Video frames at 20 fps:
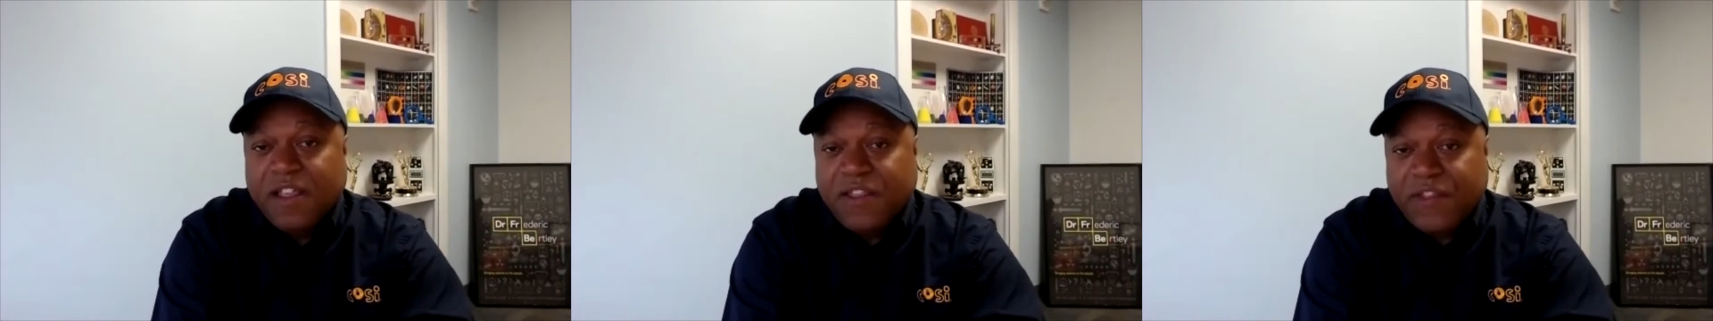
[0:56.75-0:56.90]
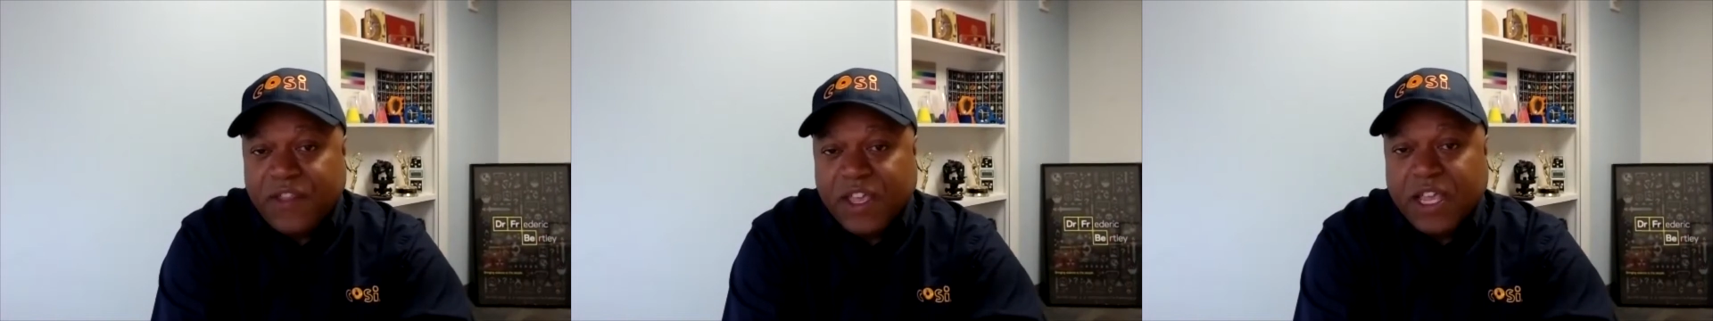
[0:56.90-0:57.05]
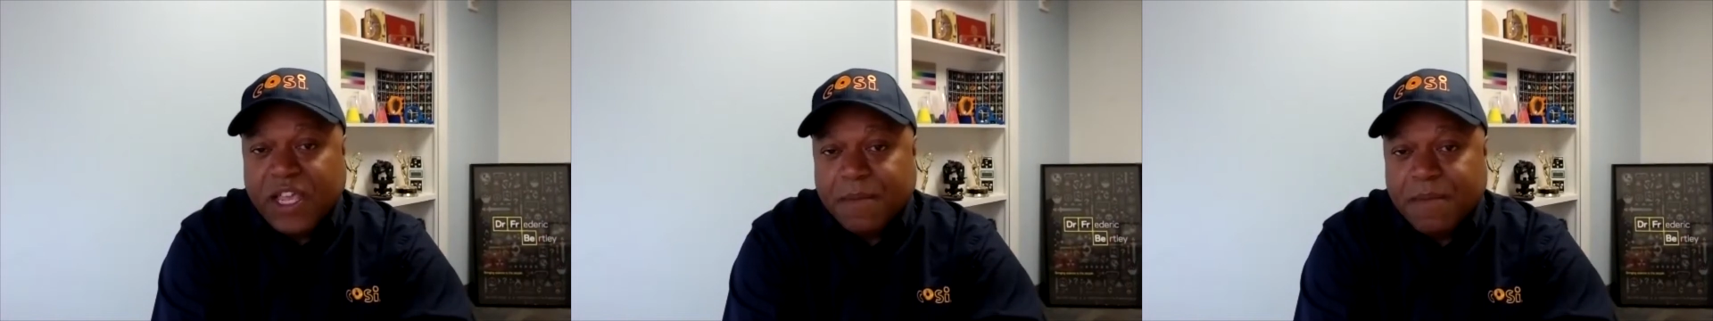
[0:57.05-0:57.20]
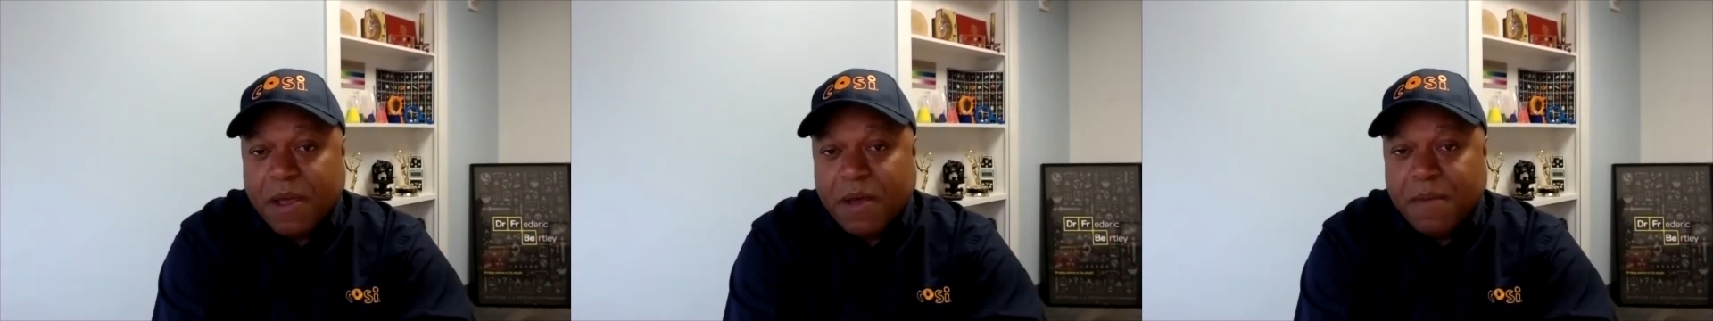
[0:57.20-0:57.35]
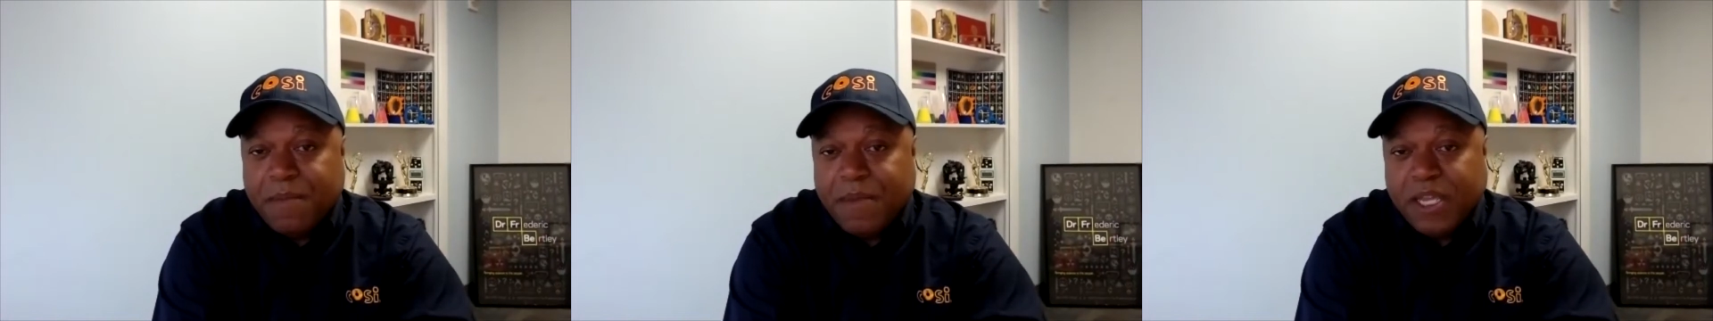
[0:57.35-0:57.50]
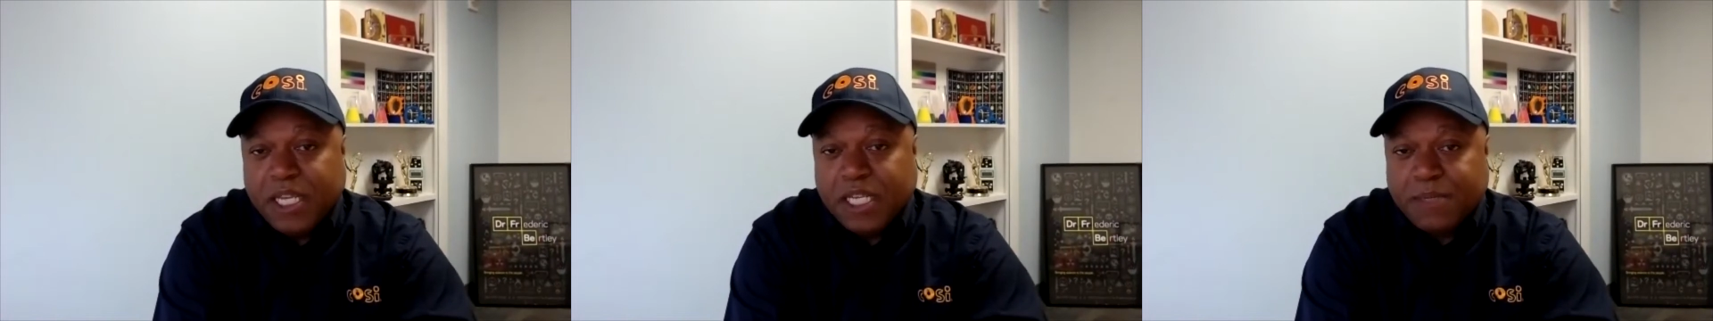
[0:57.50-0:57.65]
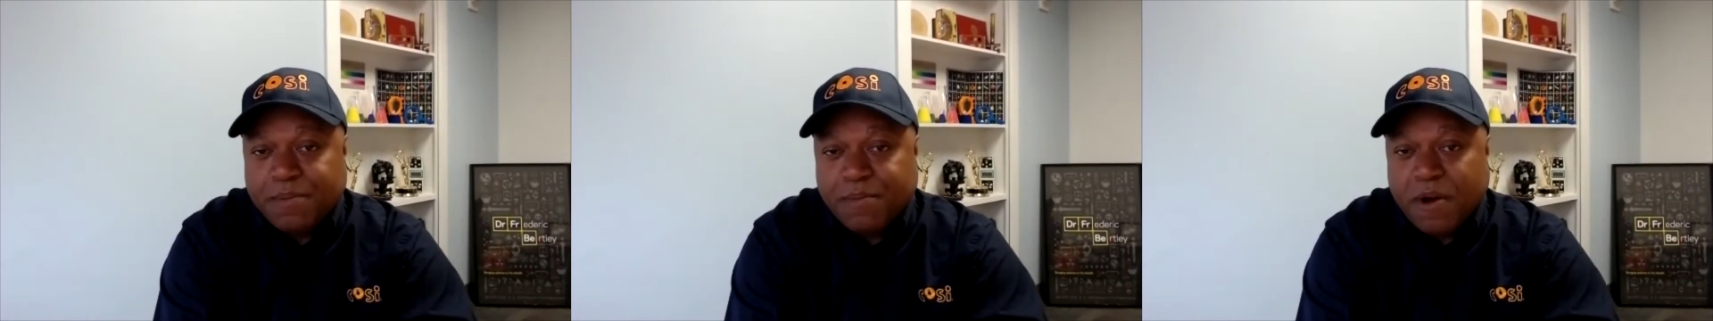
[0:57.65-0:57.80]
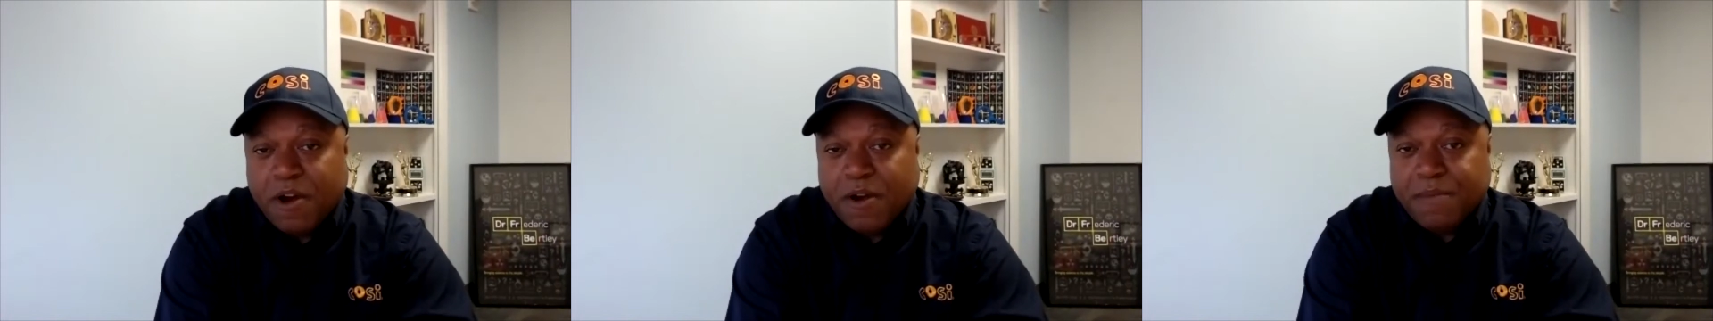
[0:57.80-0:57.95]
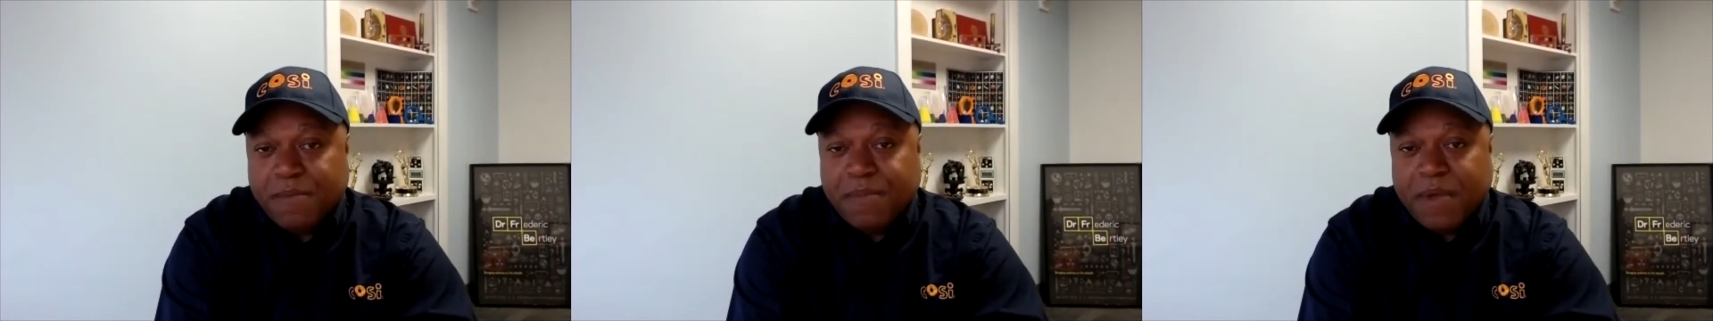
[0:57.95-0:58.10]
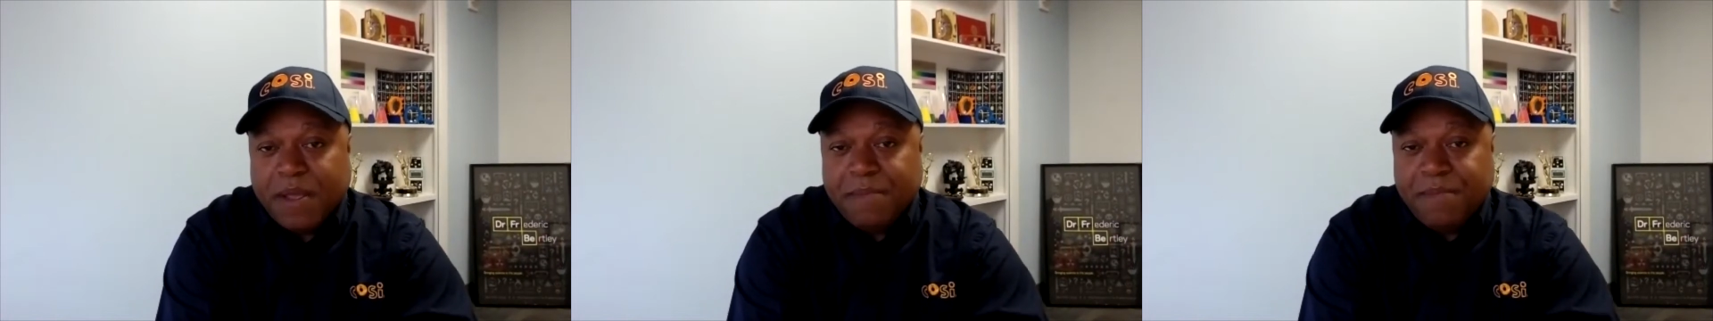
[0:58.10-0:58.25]
think about being
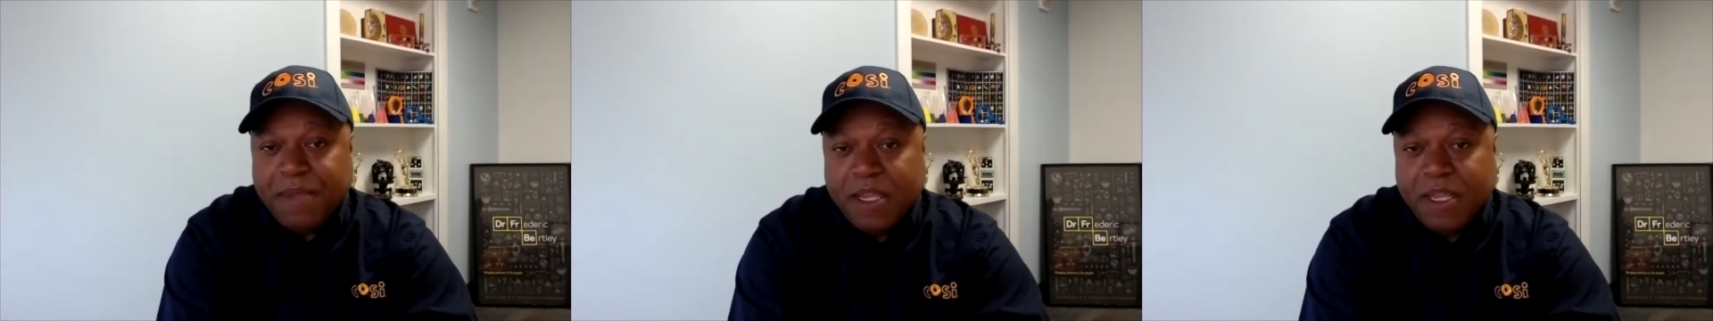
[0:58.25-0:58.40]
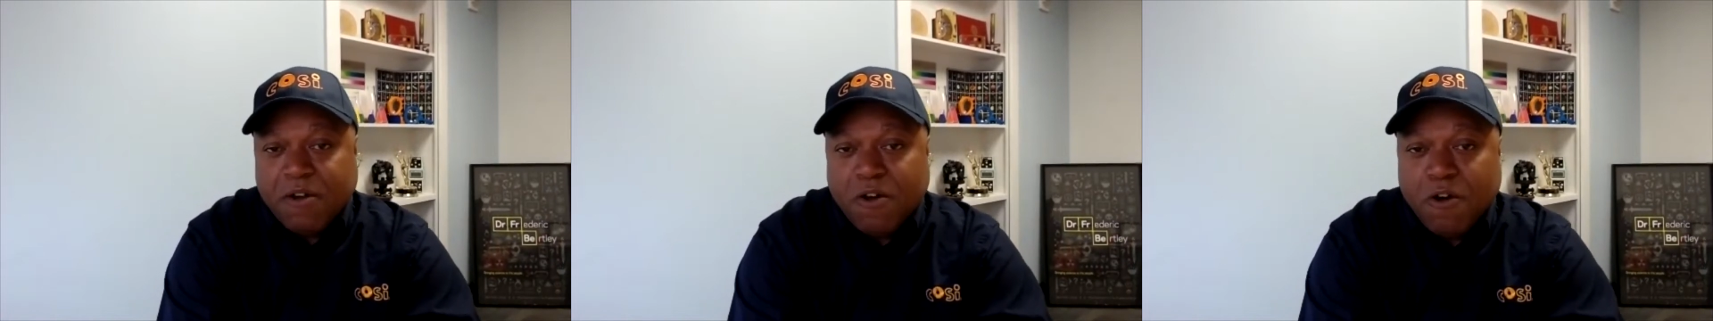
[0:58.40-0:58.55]
smart by being